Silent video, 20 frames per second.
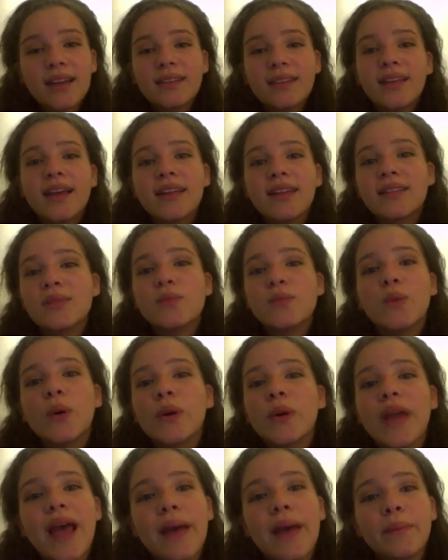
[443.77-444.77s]
that
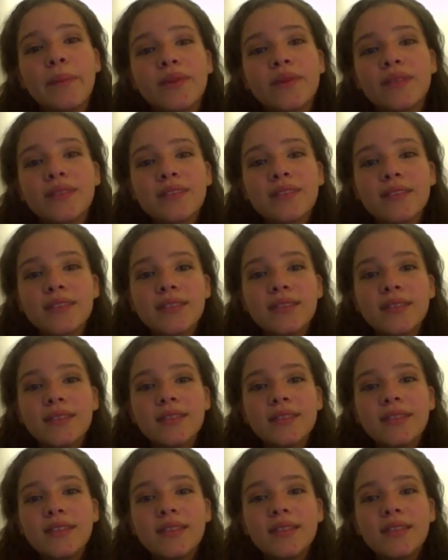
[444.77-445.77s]
won't happen,
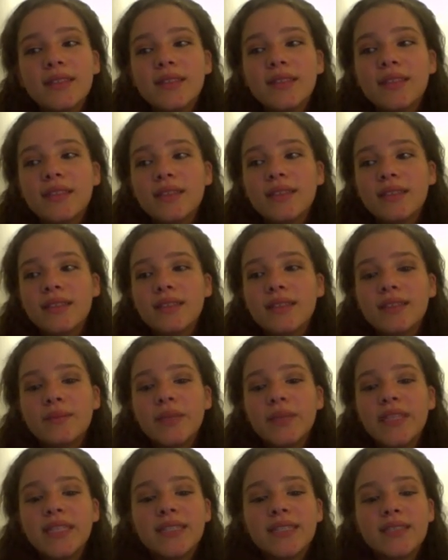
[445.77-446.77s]

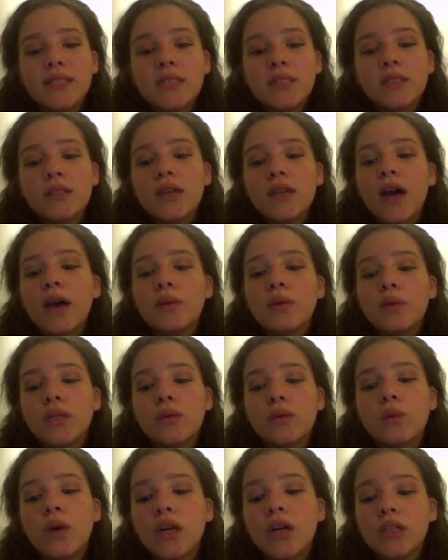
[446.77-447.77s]
because God
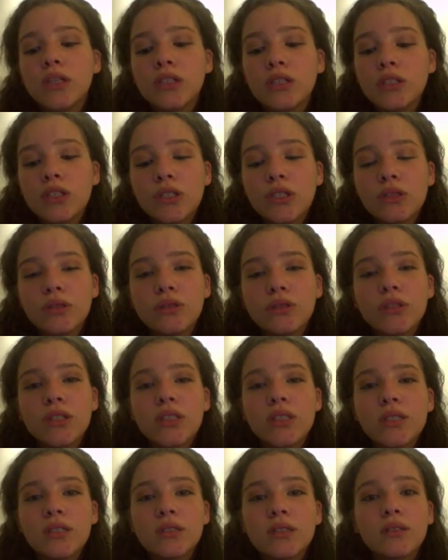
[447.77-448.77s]
wouldn't want you
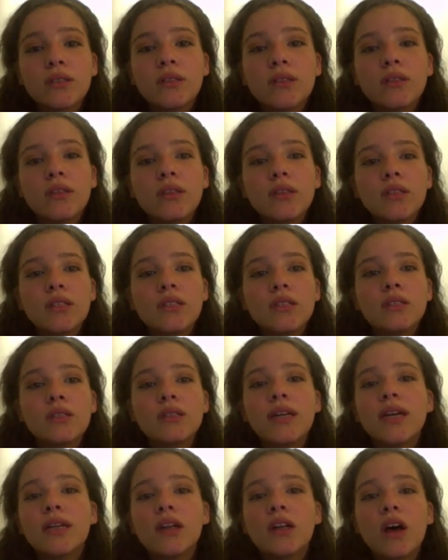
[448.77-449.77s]
to
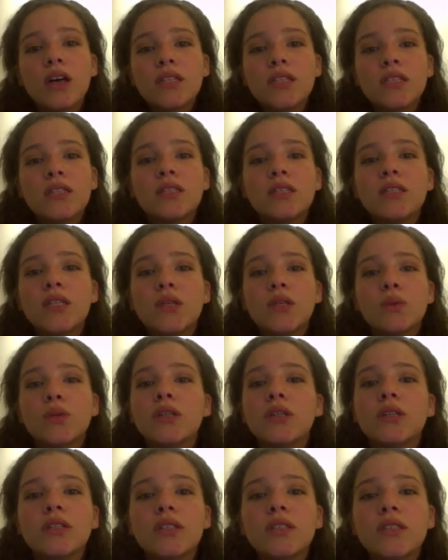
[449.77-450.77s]
get lost in this
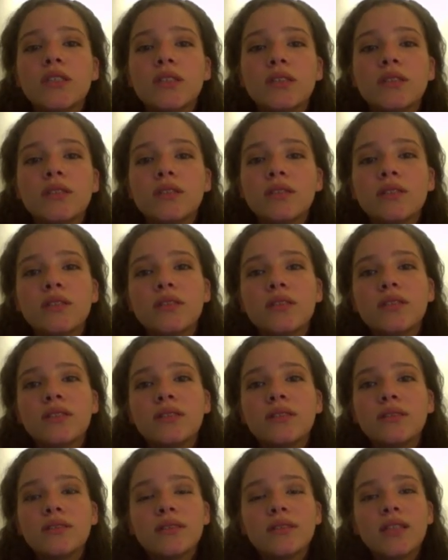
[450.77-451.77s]
world,
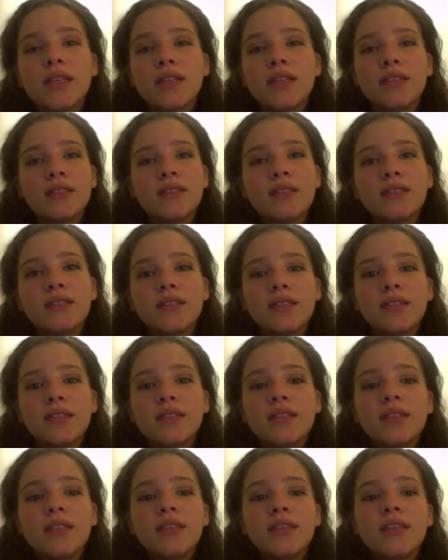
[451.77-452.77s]
and
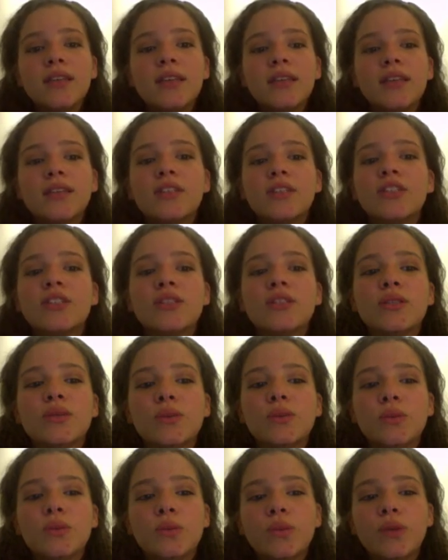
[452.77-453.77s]
it
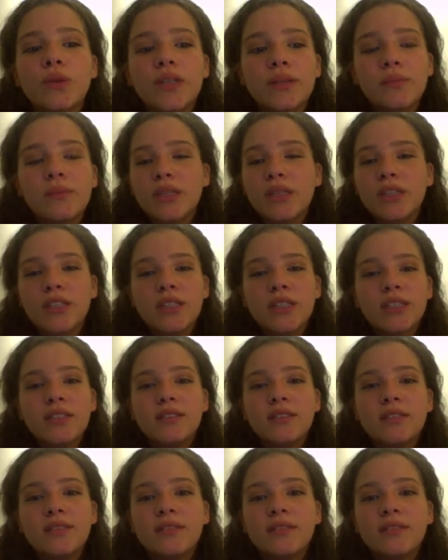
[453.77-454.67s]
just wouldn't be good